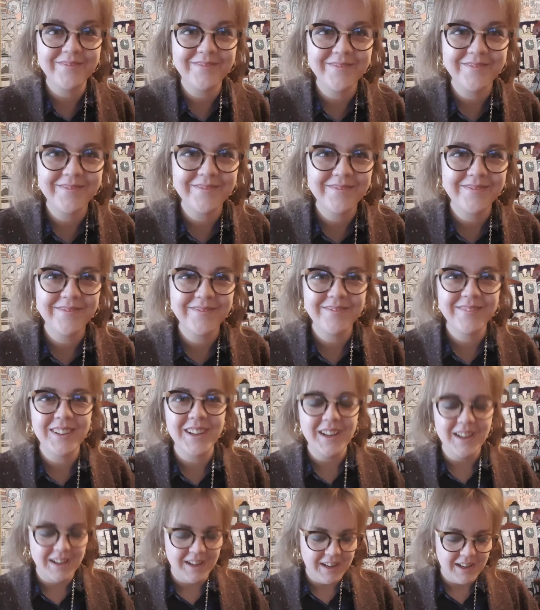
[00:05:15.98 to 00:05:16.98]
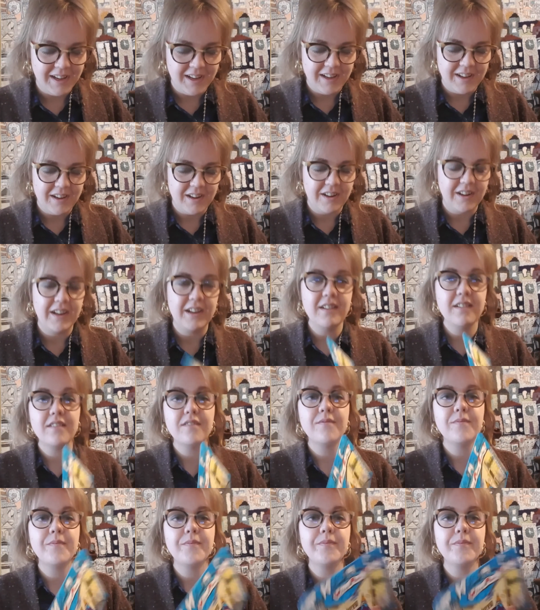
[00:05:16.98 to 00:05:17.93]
No one is speaking in this clip.